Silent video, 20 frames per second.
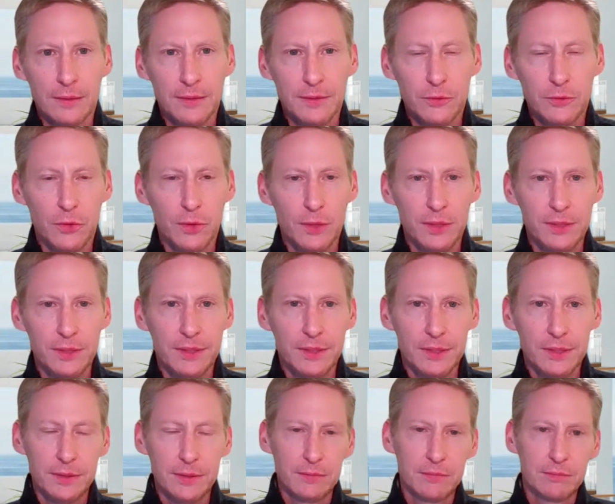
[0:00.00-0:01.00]

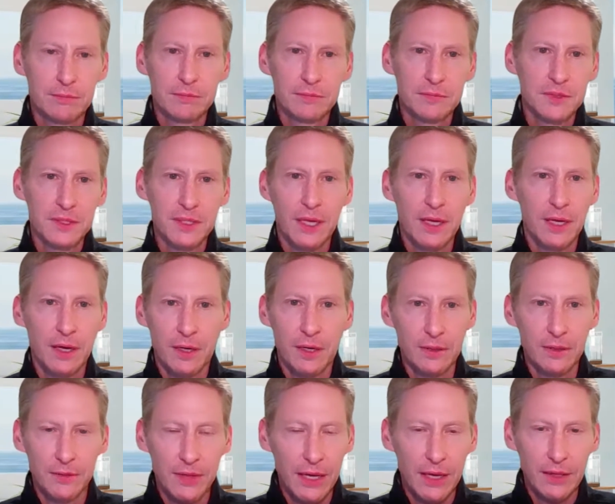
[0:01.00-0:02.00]
stores say
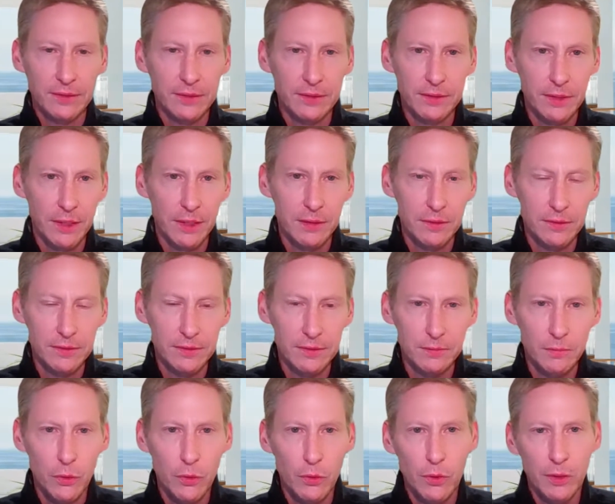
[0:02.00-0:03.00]
$100,000
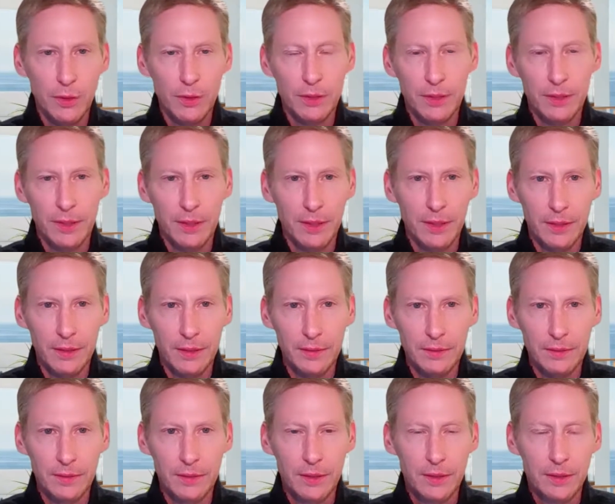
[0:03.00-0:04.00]
or more
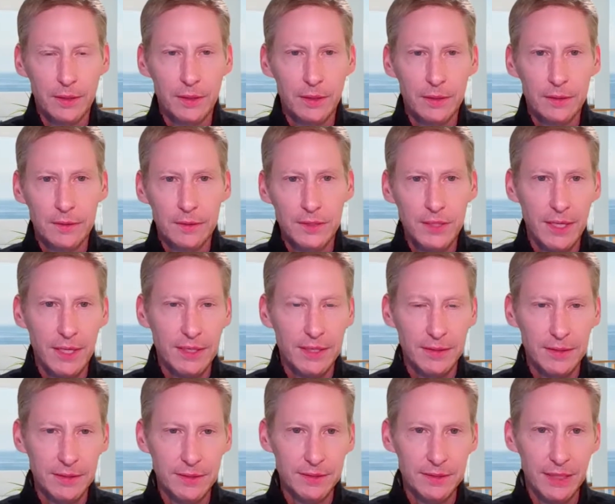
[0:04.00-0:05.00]
in
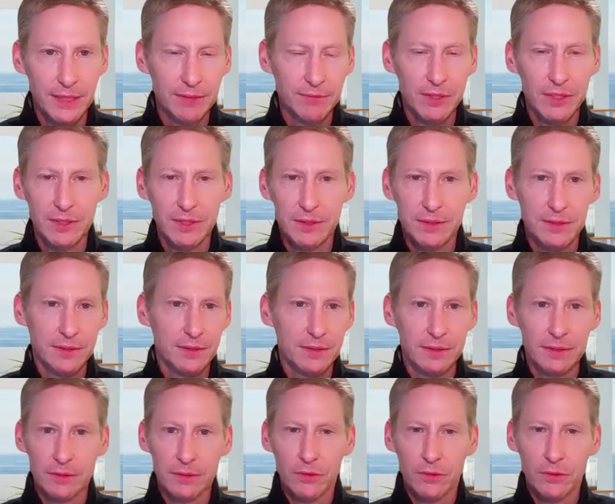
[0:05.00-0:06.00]
checking and savings
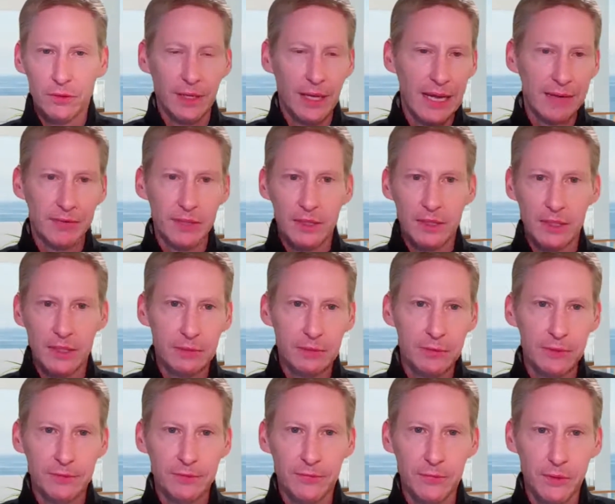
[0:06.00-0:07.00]
in order to have it
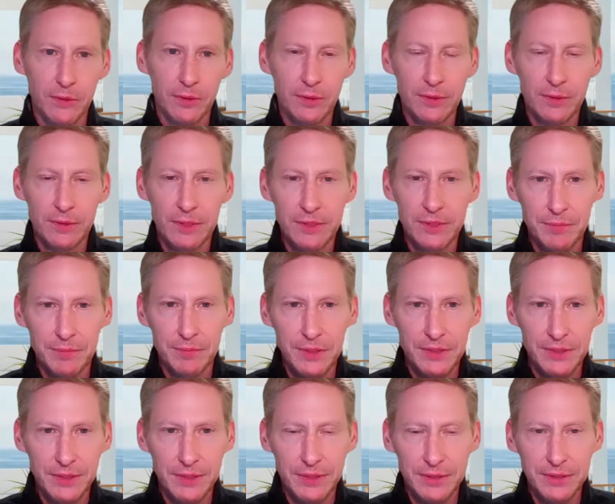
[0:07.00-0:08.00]
liquid for his
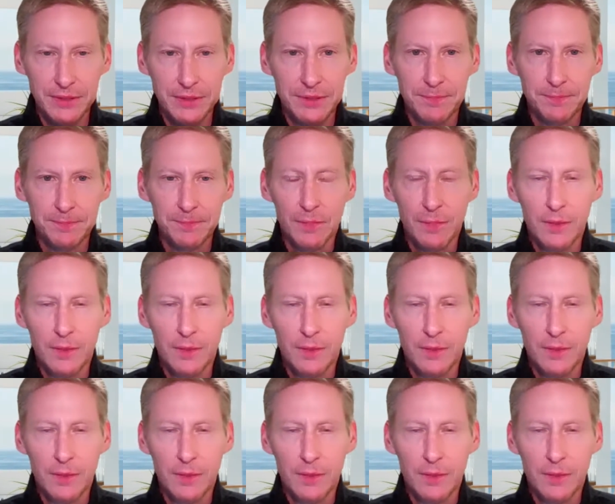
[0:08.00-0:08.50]
business,